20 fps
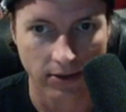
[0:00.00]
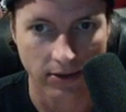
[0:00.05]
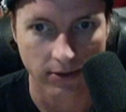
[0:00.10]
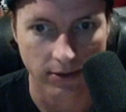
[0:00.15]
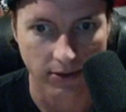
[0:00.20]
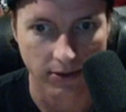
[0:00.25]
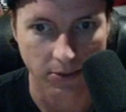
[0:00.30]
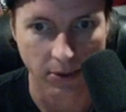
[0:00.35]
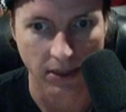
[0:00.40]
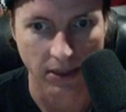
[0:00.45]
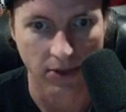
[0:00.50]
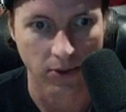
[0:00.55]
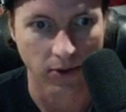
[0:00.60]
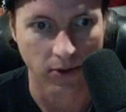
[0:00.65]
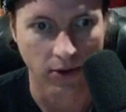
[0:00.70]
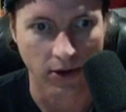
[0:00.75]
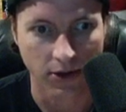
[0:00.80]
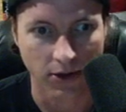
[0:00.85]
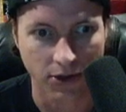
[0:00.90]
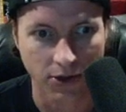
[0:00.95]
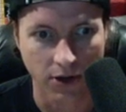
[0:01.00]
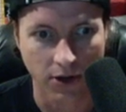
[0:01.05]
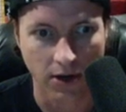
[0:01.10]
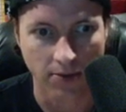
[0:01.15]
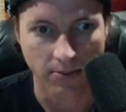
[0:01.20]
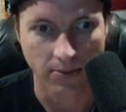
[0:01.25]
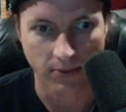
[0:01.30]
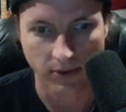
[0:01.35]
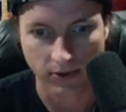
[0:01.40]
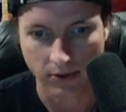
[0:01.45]
Let's play it with our
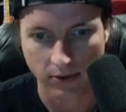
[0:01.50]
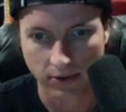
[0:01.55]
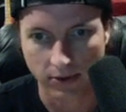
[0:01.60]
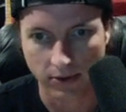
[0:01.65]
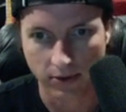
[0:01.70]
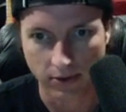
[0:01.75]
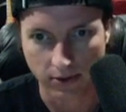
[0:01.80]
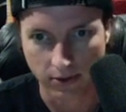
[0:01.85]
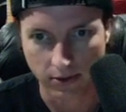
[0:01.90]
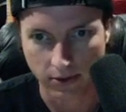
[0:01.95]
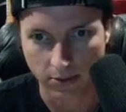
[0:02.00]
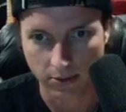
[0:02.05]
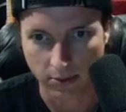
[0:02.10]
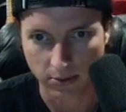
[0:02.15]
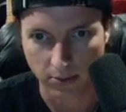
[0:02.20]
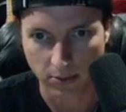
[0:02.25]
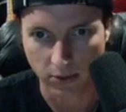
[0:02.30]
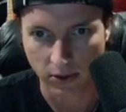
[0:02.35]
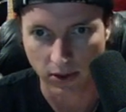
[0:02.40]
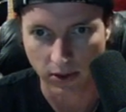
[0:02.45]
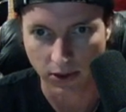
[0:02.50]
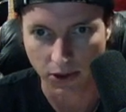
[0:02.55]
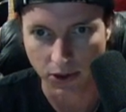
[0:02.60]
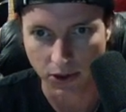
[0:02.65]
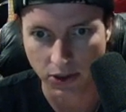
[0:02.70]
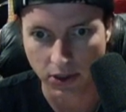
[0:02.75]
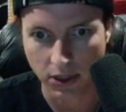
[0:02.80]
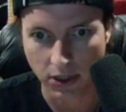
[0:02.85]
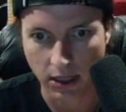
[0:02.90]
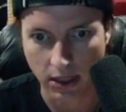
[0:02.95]
drums so it's a little bit more
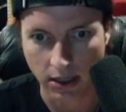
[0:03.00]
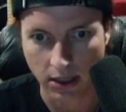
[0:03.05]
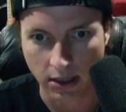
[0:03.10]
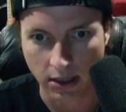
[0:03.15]
interesting.